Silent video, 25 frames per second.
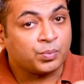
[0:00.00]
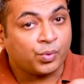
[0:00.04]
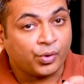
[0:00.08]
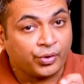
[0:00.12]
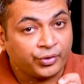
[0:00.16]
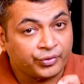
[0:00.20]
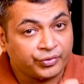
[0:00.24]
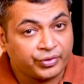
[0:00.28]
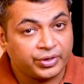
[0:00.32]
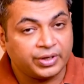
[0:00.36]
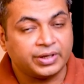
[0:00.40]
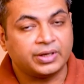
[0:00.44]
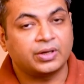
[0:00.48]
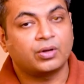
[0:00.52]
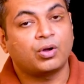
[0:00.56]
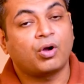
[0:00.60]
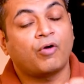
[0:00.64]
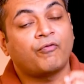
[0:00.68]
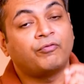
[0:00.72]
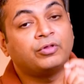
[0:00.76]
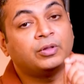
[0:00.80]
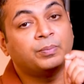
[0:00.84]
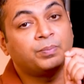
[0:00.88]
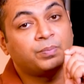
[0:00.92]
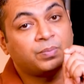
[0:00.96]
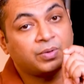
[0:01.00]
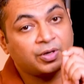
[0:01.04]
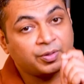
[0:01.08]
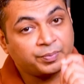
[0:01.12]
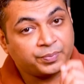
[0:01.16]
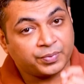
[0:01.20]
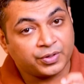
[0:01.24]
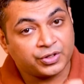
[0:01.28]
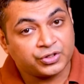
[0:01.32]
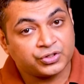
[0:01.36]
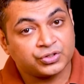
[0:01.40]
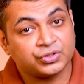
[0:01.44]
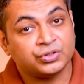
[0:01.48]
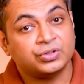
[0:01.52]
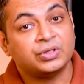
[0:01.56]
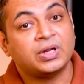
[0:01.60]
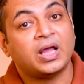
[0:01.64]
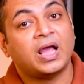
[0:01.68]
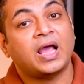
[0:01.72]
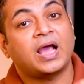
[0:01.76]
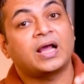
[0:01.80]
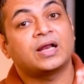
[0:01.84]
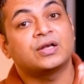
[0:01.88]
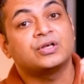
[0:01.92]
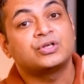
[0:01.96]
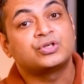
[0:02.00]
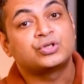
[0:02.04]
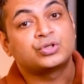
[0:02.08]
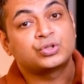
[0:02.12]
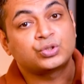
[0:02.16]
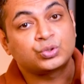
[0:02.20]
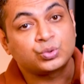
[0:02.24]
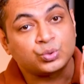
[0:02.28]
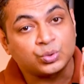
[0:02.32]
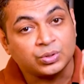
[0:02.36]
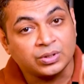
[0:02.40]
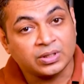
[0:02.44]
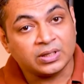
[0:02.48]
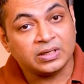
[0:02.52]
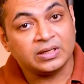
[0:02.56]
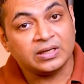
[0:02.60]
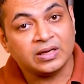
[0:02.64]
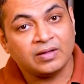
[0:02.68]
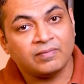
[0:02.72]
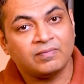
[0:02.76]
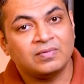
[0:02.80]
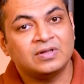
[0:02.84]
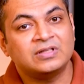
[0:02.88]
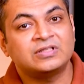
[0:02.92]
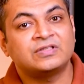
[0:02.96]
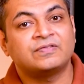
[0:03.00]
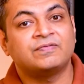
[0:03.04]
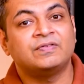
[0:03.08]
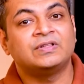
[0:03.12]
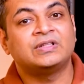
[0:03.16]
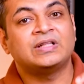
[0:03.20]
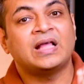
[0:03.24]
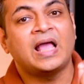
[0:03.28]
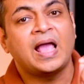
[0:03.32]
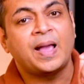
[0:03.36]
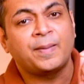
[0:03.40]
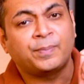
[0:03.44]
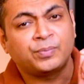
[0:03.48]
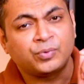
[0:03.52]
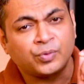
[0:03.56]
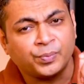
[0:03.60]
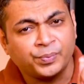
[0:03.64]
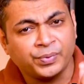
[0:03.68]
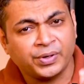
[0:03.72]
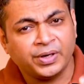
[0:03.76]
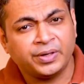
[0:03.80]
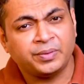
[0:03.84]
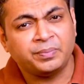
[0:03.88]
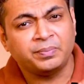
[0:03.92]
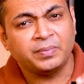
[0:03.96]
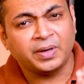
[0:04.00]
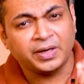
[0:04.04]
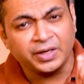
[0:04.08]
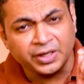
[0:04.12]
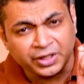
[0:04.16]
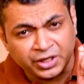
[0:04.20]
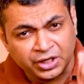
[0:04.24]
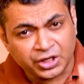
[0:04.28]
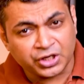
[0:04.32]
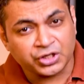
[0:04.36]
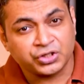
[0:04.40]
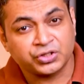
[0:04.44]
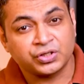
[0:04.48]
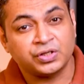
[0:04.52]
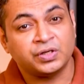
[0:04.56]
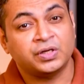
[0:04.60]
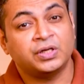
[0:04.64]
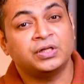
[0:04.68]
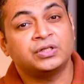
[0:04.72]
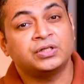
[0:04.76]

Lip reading: monitoring of the blood pressure and sugar levels with appropriate medication